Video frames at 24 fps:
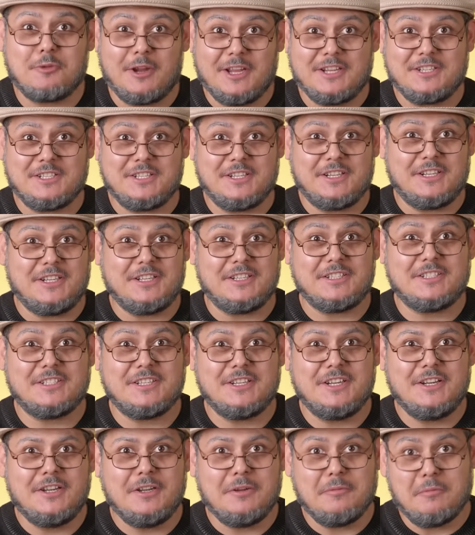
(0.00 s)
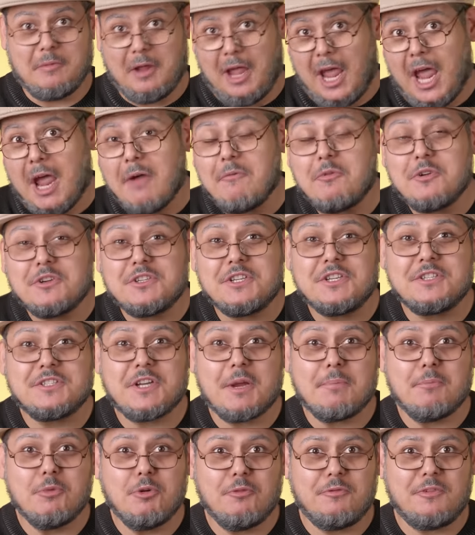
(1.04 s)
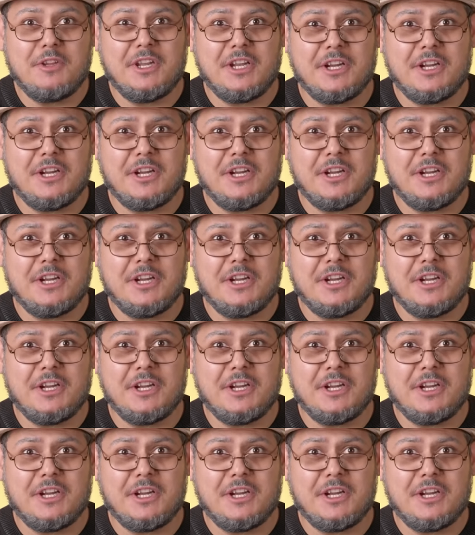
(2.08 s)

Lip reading: residence. Ever since I moved